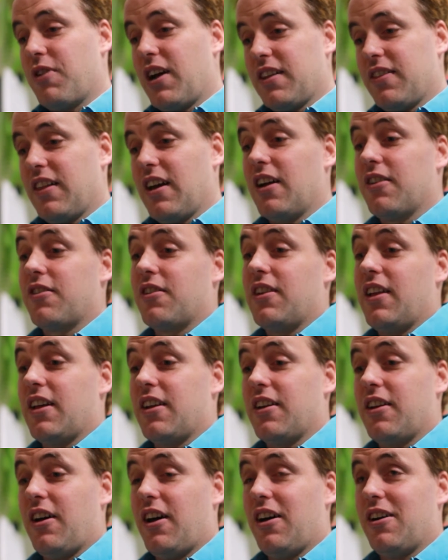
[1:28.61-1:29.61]
right there to
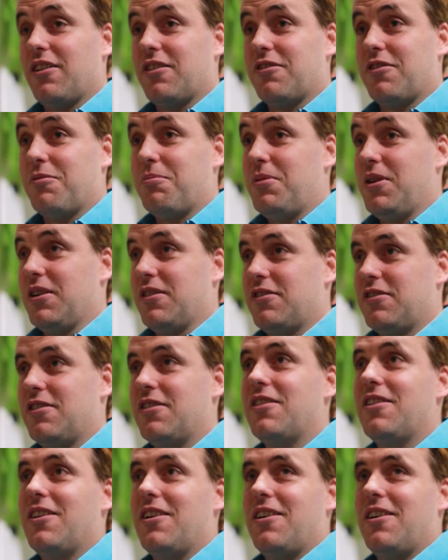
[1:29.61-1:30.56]
let it out, but